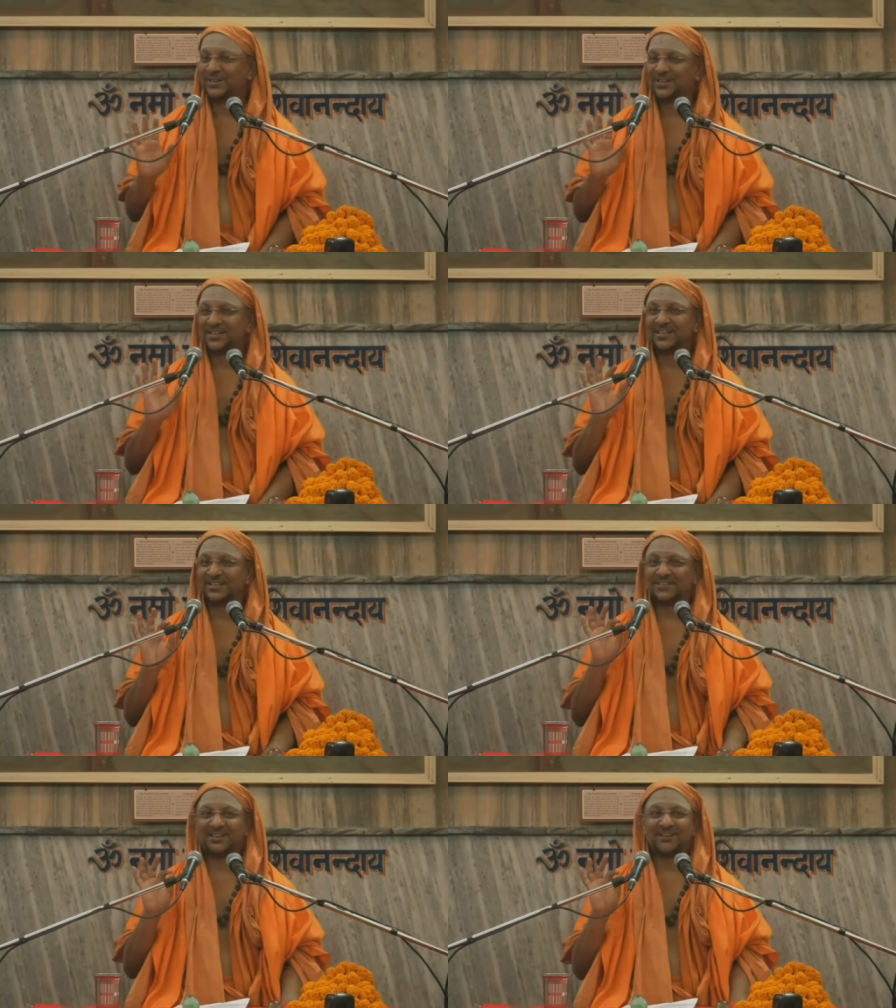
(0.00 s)
The
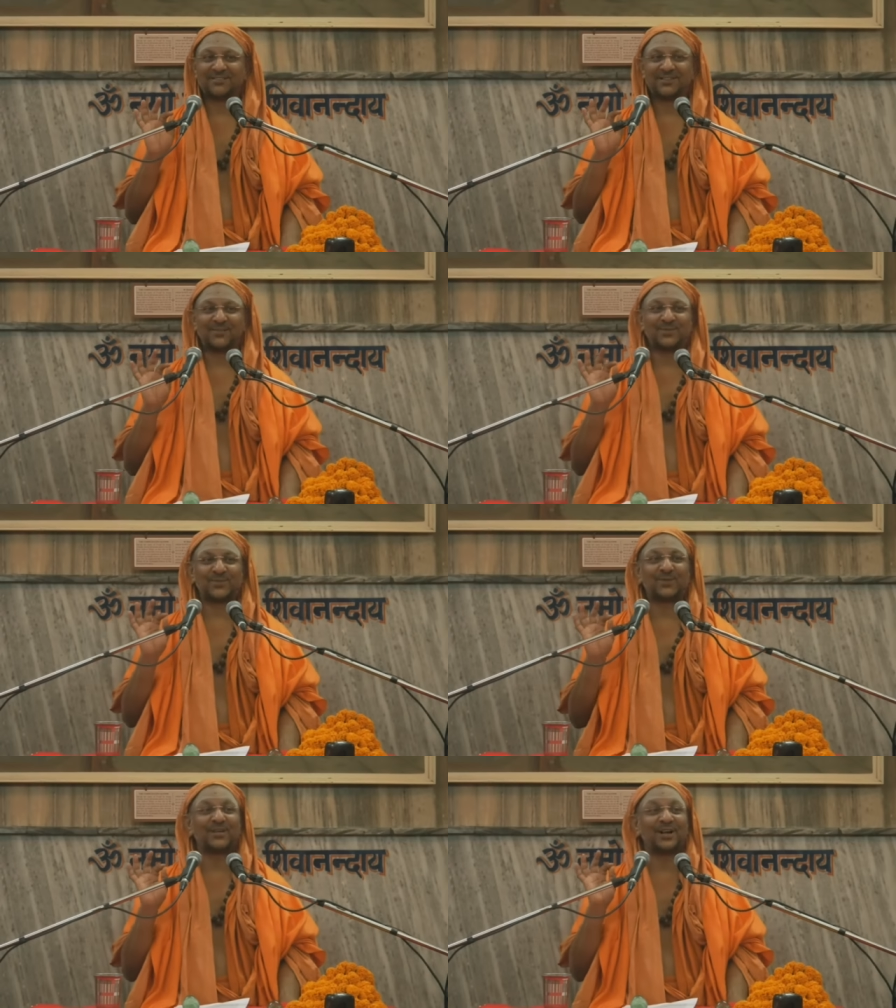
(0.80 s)
nididhyasana
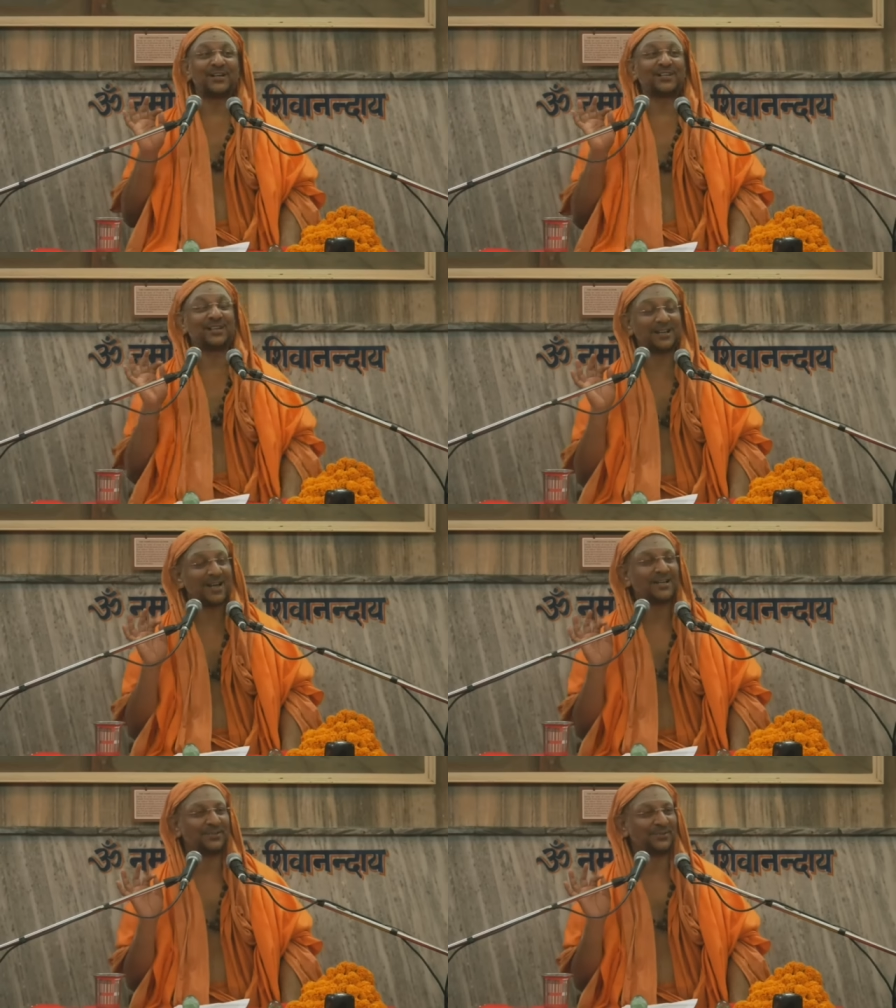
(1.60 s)
must be done in the
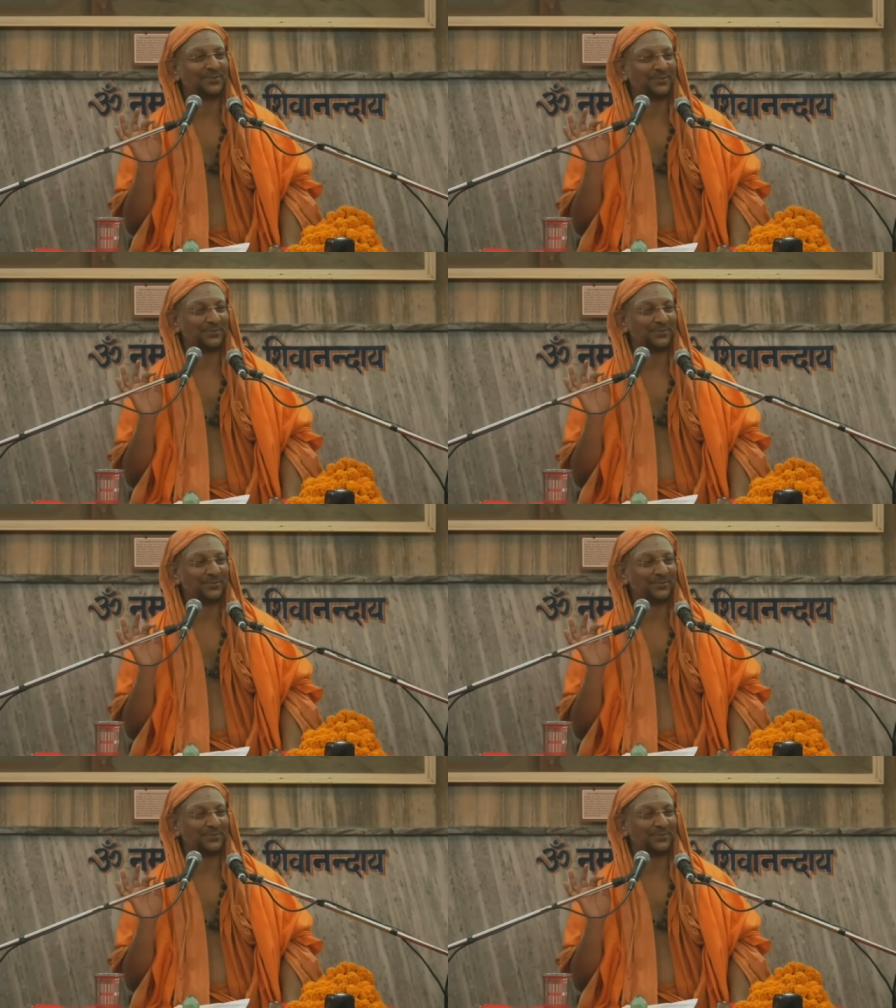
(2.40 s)
night.